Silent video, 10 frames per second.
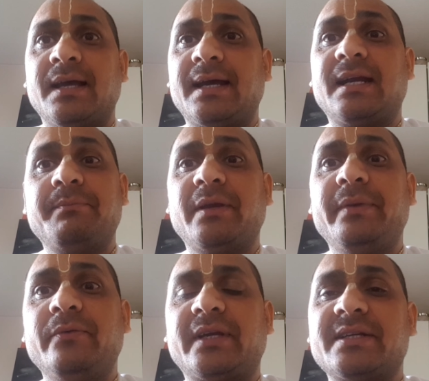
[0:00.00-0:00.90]
And
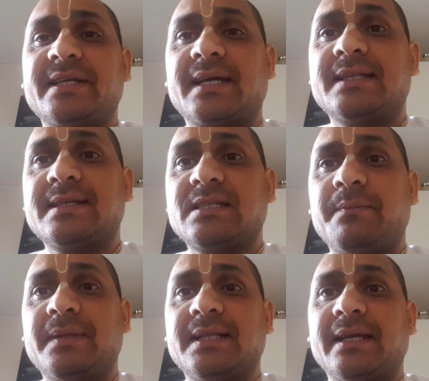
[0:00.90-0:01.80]
maybe we can take another
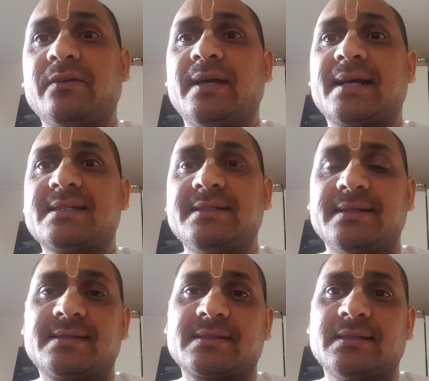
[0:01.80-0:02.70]
example like
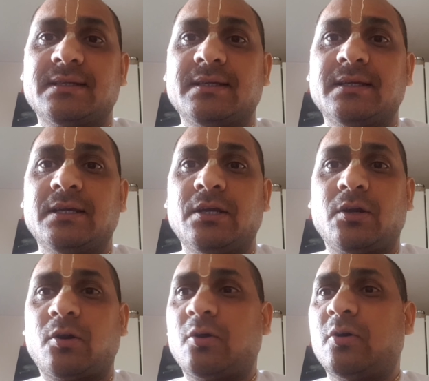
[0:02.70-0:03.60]
accidents
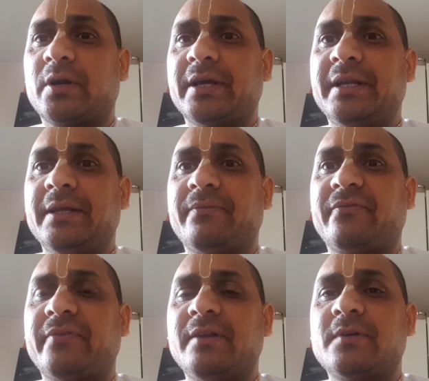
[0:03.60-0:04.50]
or any
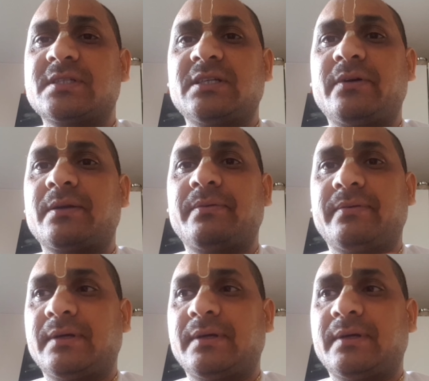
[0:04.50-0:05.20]
failures in our